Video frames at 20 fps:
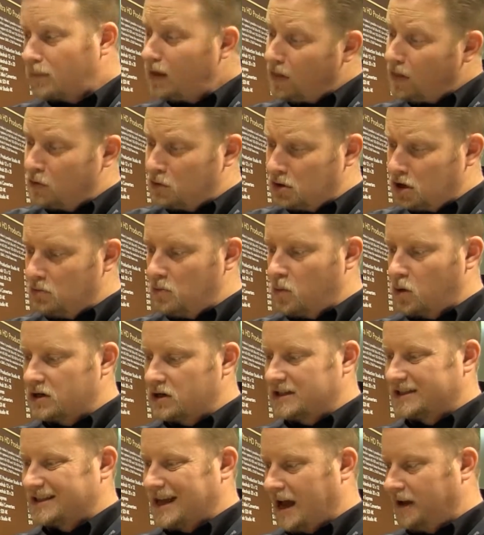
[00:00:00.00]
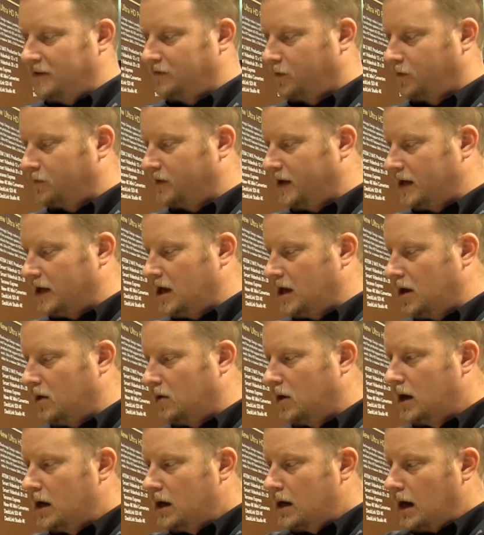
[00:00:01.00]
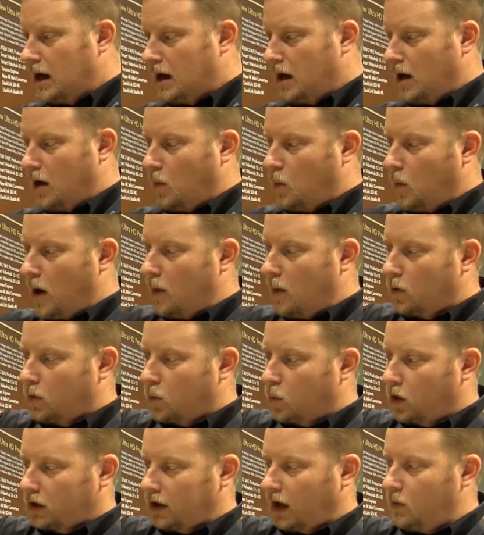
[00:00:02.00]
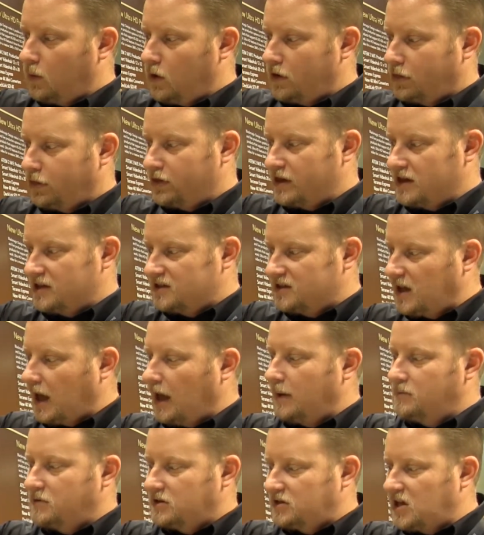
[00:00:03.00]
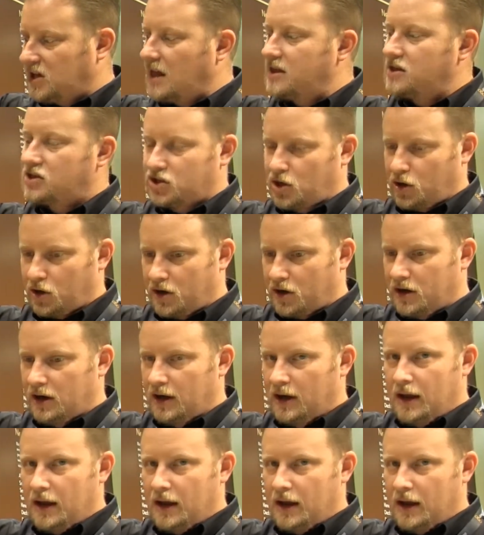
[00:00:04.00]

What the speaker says: They're a little more designed for video, and while we're working with the same sensor